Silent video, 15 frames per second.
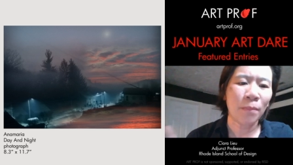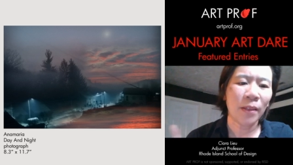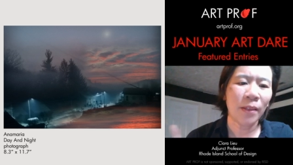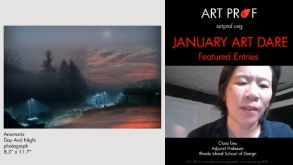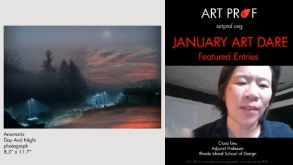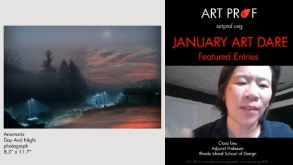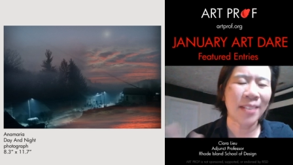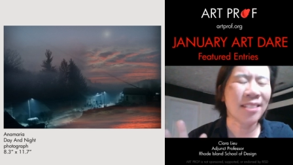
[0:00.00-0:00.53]

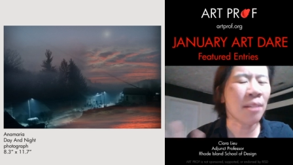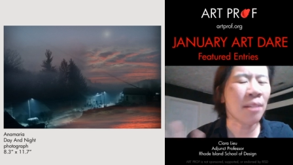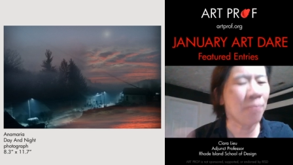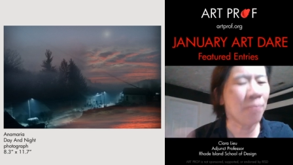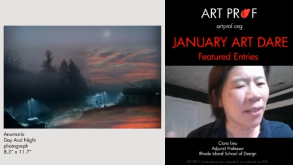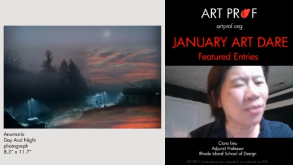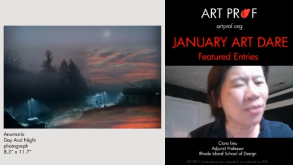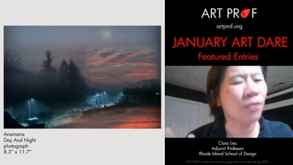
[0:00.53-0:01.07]
that some
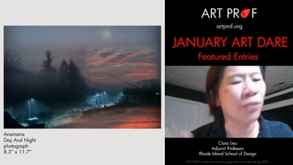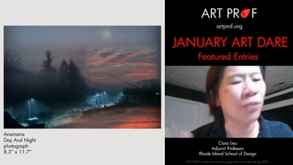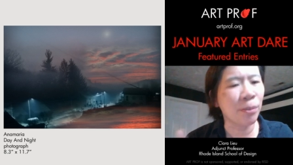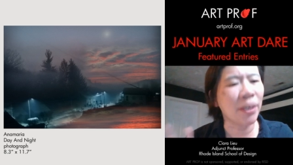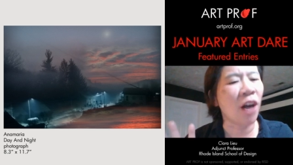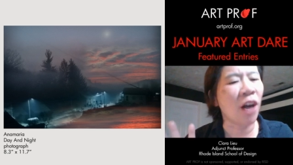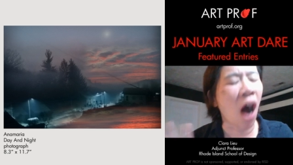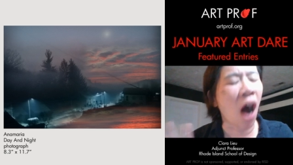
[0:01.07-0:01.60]
things are a little
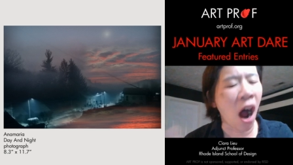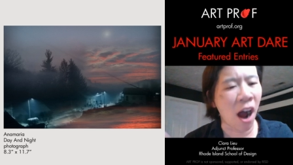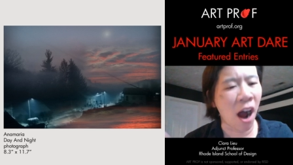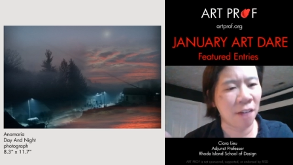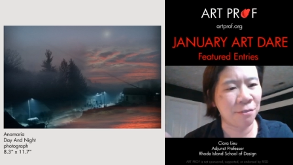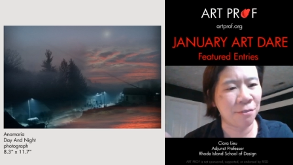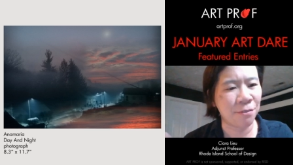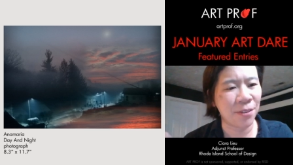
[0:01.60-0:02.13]
bit
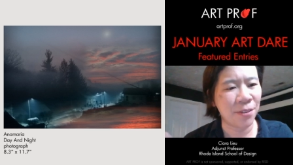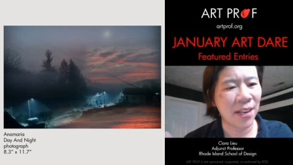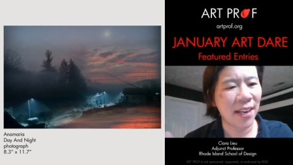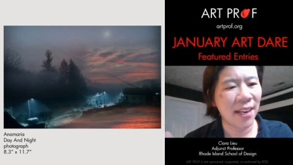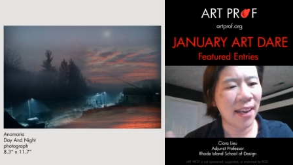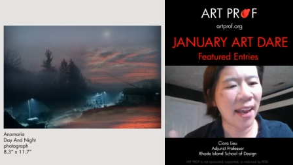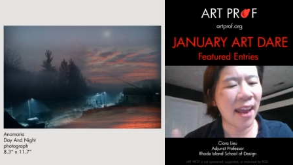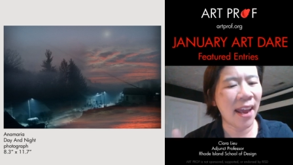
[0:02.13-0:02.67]
off.
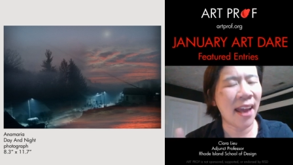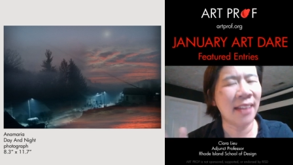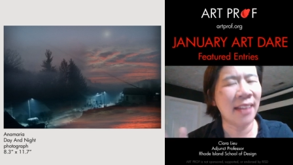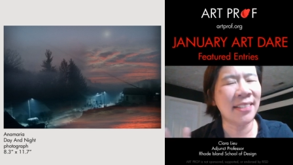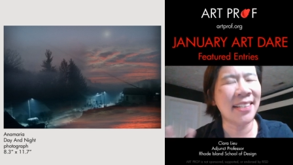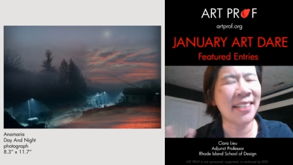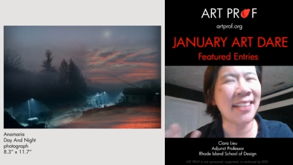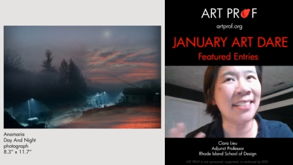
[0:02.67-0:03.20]

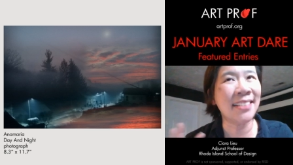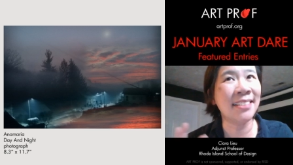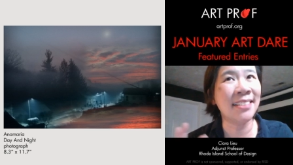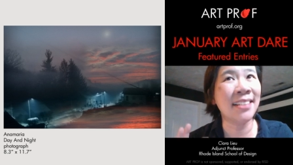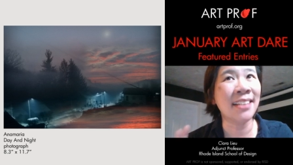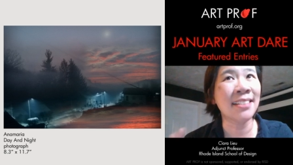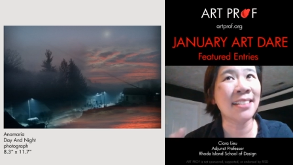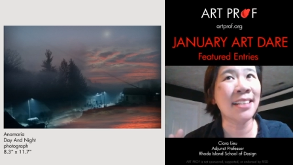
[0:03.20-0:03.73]
And it
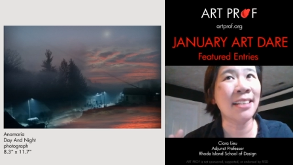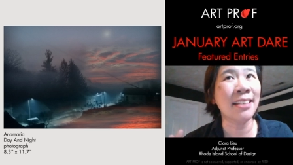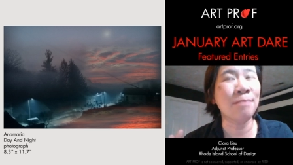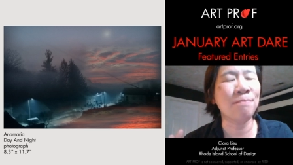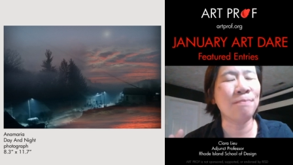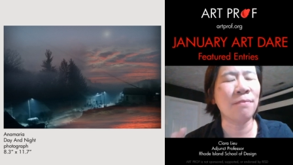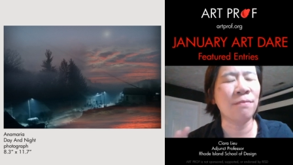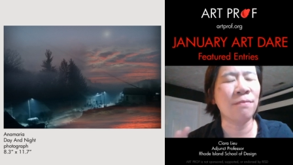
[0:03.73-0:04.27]
does it
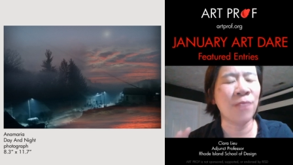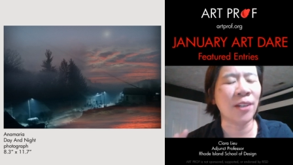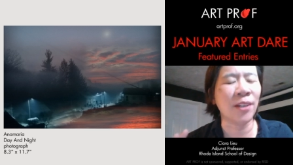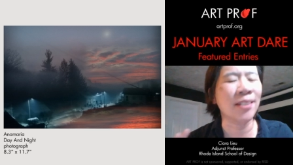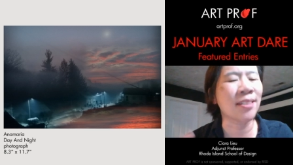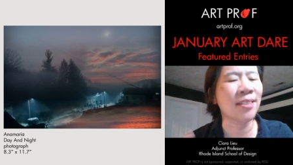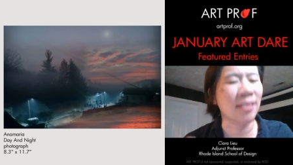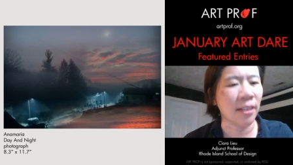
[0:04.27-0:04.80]
very
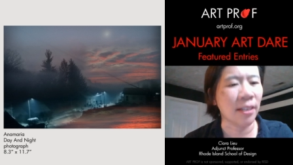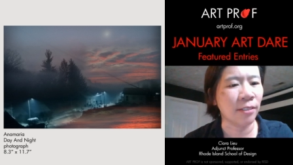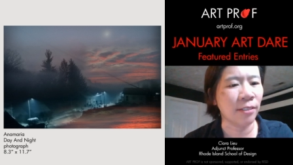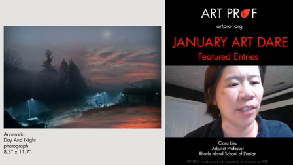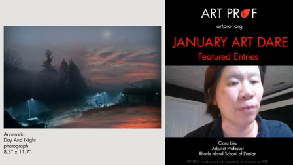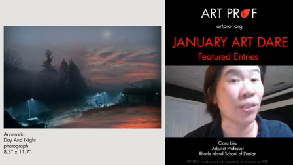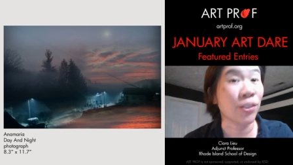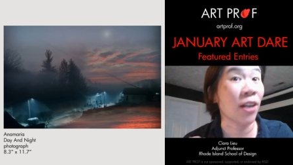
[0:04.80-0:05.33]

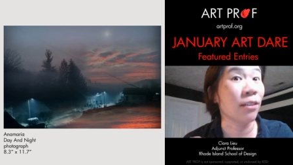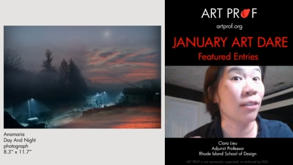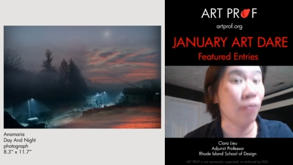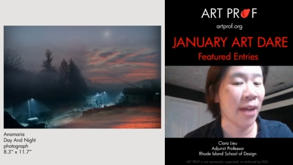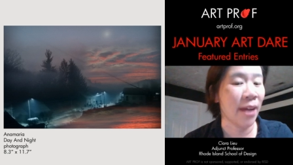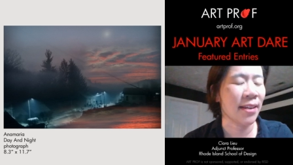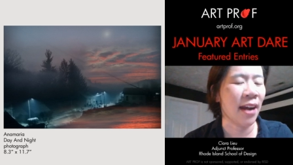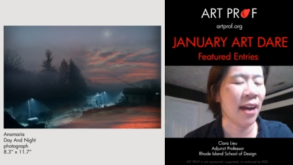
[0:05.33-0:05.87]
subtly, which I
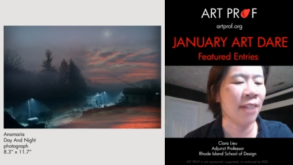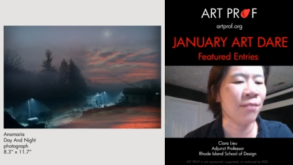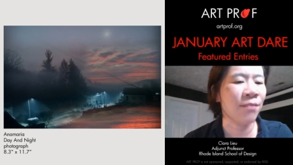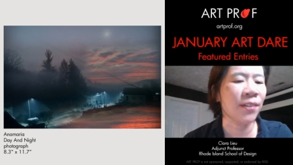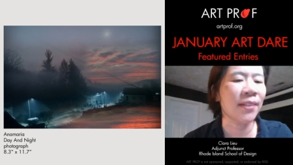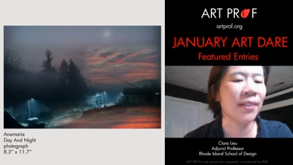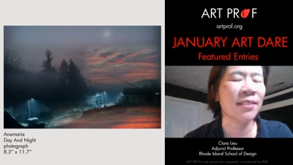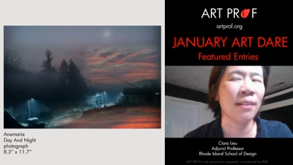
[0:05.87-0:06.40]
like. I
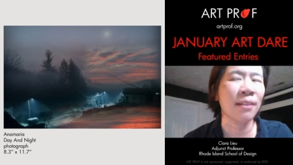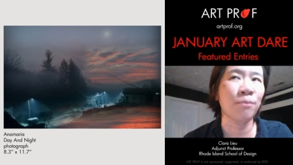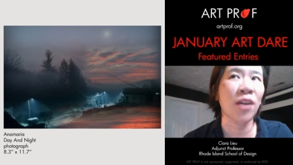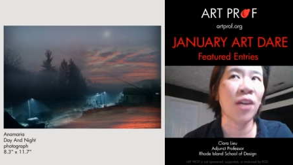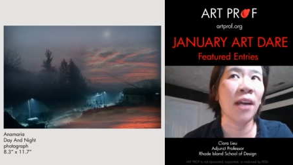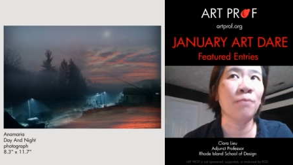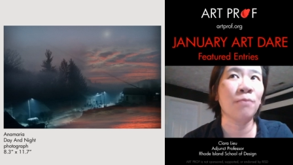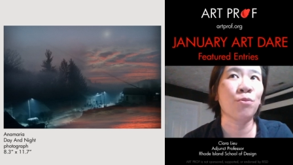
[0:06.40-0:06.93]
feel like
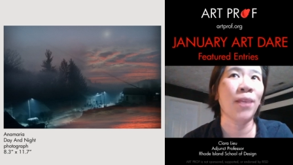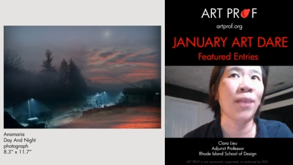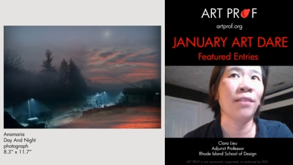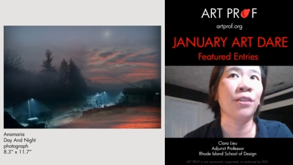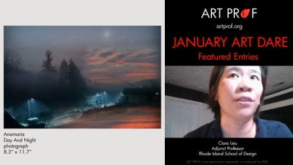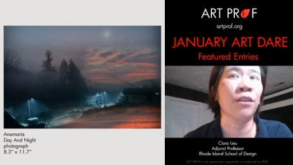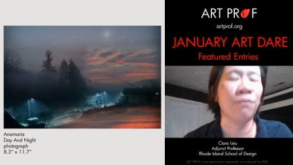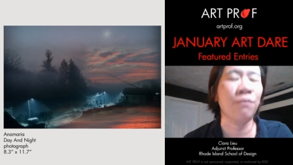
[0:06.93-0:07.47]
sometimes when I
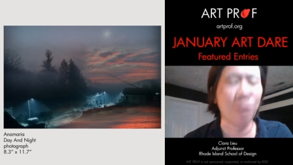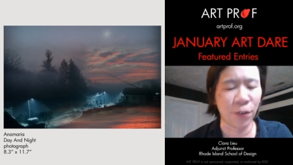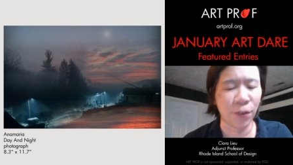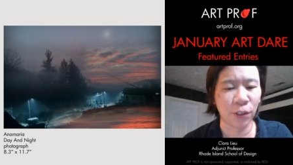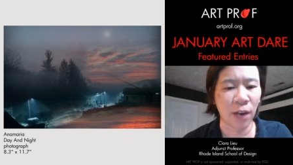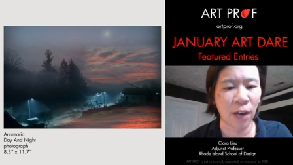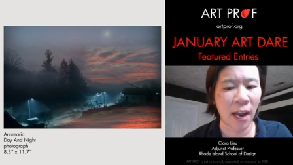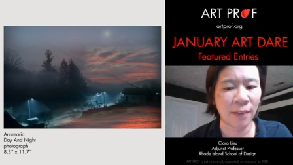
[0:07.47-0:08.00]
look at
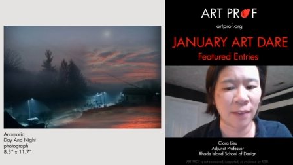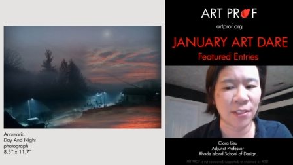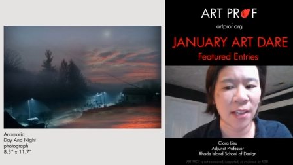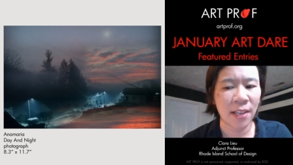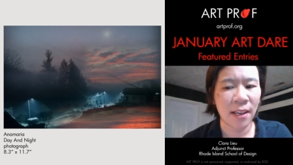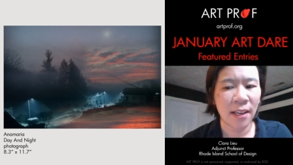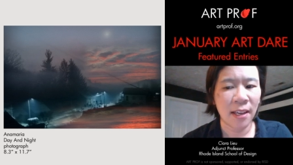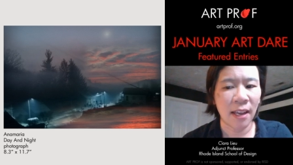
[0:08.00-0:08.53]
photographs
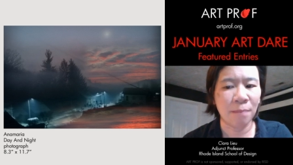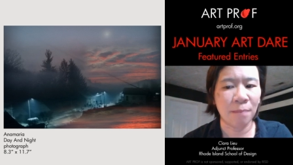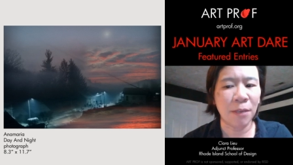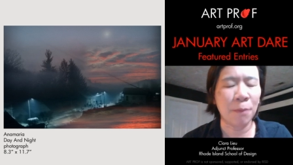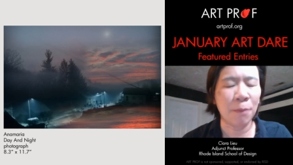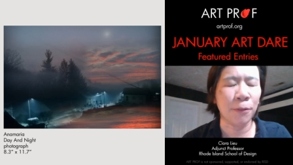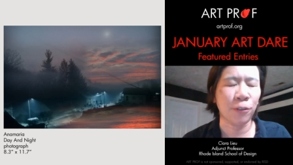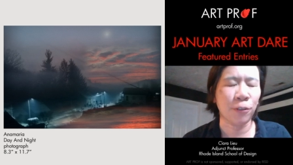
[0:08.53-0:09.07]
and
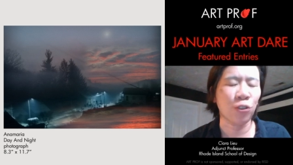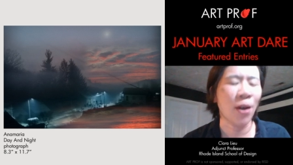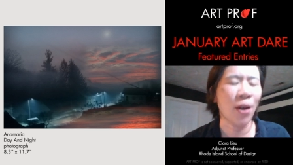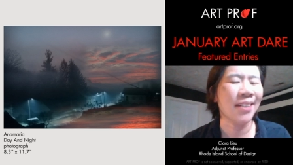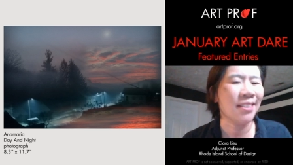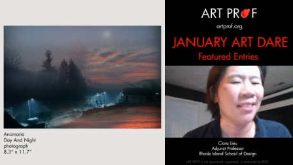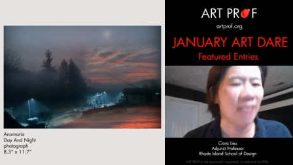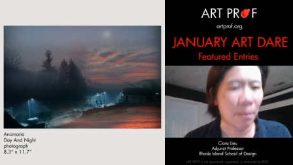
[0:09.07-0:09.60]
people are trying
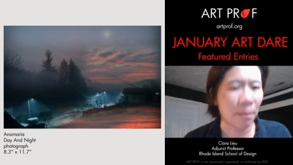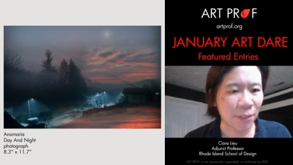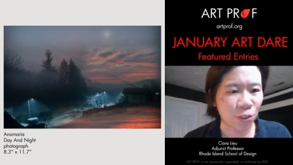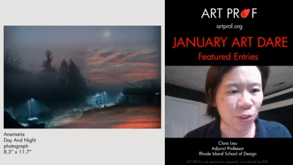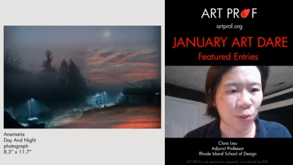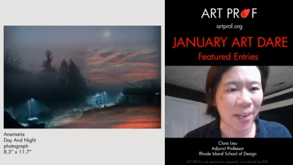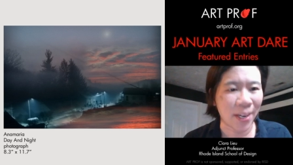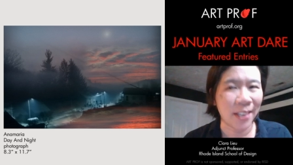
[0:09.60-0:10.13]
to
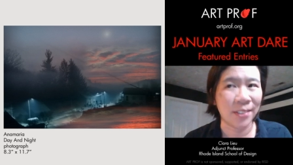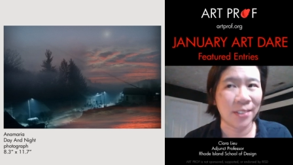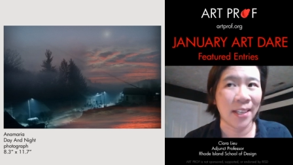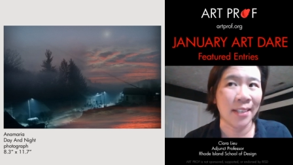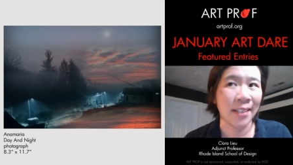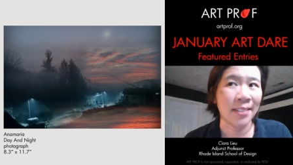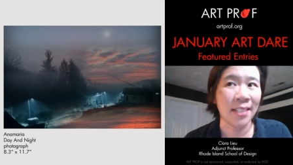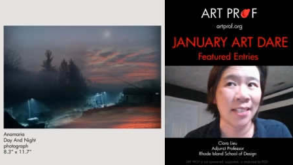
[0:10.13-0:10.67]
demonstrate
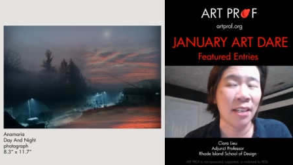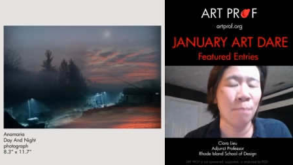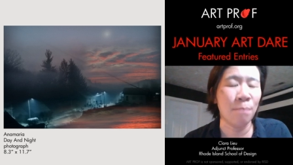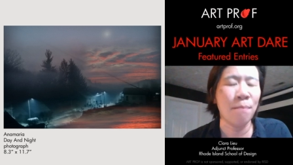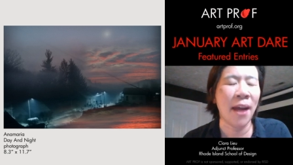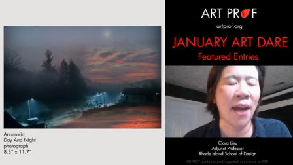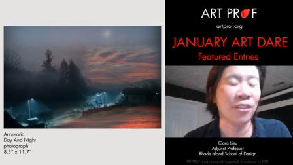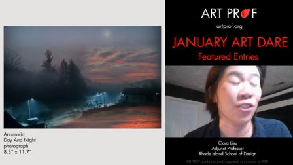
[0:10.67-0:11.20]
that it's an
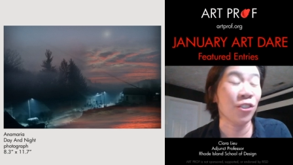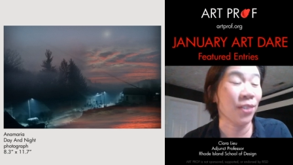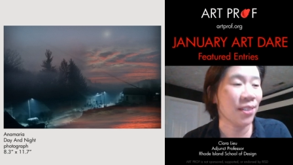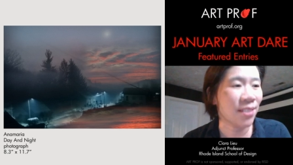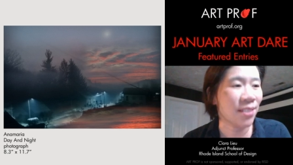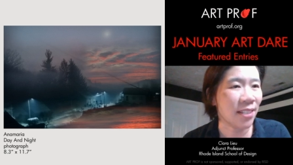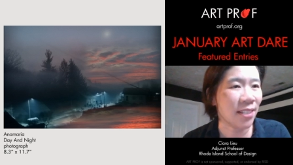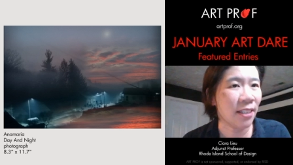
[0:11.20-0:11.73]
imaginary
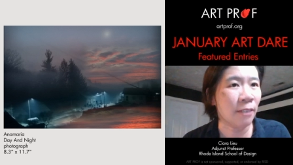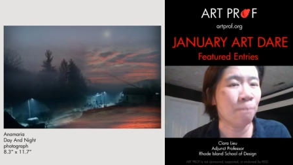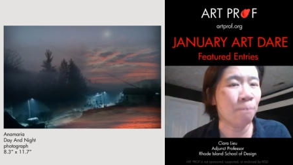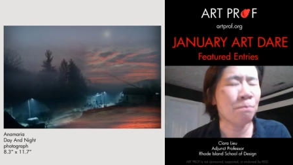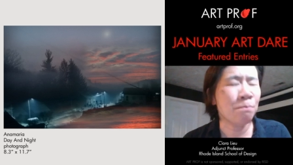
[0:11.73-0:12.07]
scene,